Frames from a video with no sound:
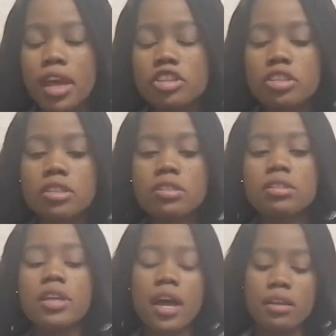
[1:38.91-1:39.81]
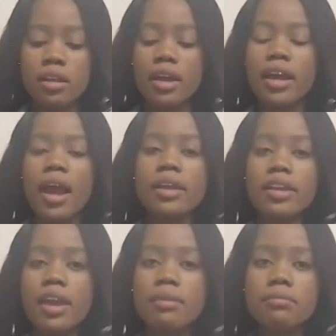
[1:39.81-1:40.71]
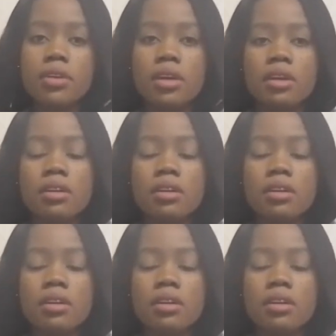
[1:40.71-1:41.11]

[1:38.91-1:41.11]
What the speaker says: Actually, yeah, a guy came.